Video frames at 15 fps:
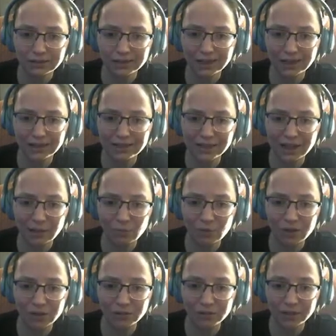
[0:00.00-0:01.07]
Did I
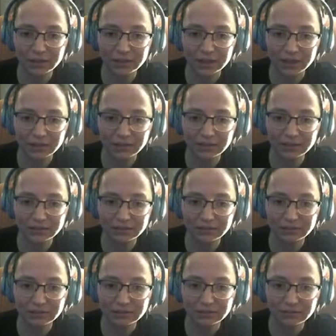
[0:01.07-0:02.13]
walk around the island?
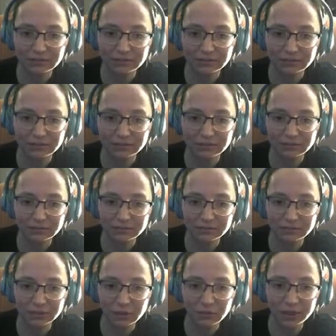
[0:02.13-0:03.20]

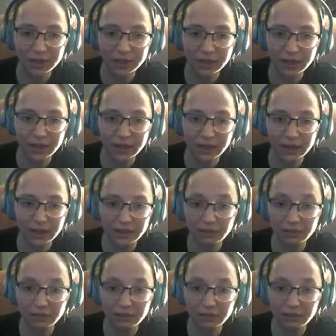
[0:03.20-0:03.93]
Okay.